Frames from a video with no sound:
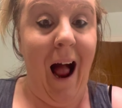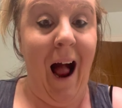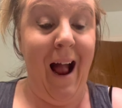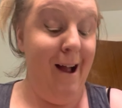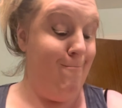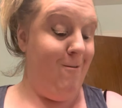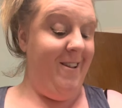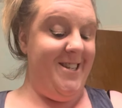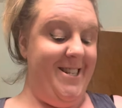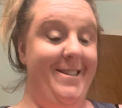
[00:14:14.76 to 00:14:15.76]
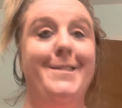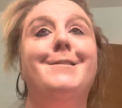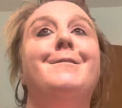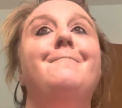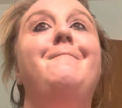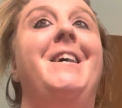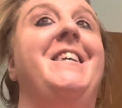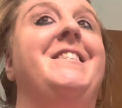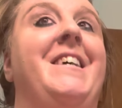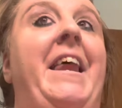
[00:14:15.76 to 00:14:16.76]
I have places to
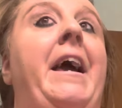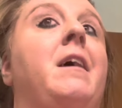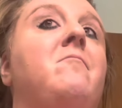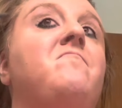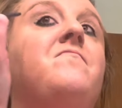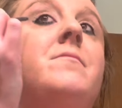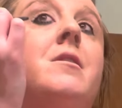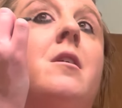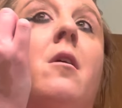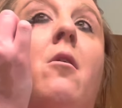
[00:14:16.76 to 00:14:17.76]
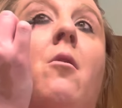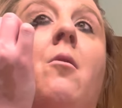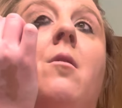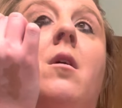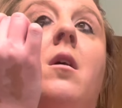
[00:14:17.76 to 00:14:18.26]
be today. So